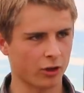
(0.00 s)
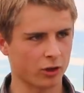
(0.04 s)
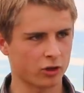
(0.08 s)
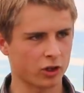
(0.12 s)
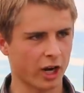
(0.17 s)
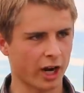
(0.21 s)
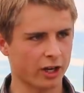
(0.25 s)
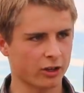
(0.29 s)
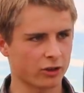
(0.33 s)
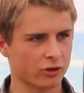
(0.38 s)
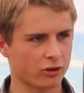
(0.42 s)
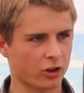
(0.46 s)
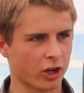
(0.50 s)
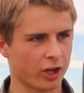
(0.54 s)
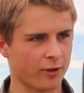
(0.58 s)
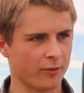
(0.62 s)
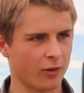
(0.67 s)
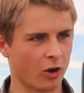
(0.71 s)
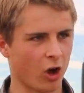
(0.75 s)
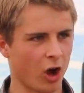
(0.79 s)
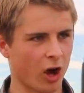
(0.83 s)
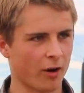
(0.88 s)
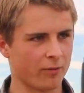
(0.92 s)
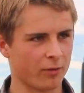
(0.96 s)
The tractor's not
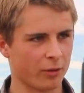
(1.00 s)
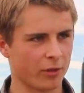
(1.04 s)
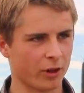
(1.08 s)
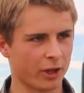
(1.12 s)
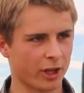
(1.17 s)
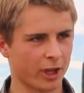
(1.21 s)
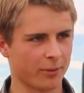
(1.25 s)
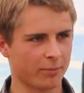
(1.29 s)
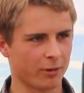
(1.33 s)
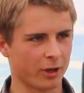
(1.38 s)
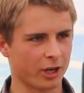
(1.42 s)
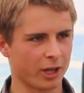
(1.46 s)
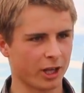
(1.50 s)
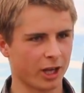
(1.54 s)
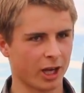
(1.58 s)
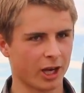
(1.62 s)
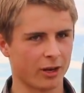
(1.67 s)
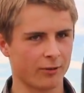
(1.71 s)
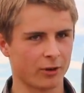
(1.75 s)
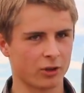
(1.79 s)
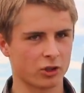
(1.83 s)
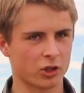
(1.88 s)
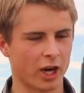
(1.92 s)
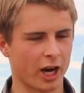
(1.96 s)
even off. You think I'm getting out
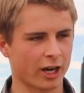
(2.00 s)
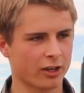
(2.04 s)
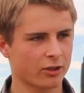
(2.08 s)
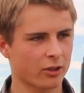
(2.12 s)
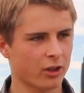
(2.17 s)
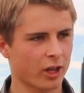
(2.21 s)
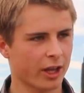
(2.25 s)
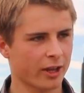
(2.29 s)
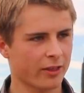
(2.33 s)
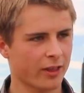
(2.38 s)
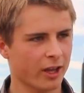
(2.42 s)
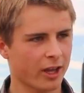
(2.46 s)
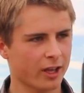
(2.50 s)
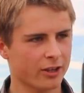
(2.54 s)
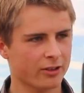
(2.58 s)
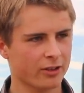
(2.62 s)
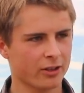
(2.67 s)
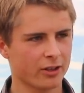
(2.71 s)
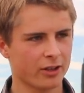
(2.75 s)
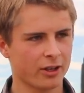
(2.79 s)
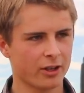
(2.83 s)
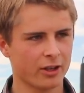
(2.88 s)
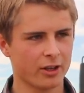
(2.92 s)
of the tractor like that?